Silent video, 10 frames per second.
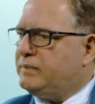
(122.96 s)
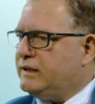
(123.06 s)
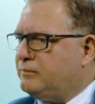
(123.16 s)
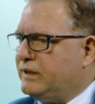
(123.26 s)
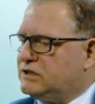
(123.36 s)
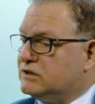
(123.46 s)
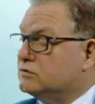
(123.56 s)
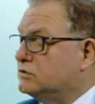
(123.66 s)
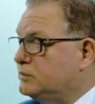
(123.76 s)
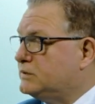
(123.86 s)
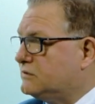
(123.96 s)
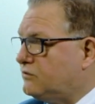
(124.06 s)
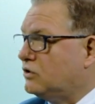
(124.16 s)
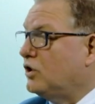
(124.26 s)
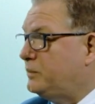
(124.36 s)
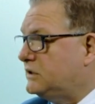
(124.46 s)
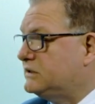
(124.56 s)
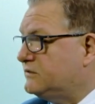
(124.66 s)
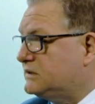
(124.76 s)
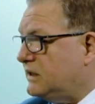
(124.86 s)
patient groups for
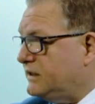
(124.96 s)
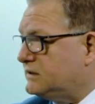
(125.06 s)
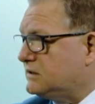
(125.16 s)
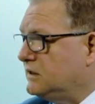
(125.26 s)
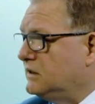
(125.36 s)
comparative studies,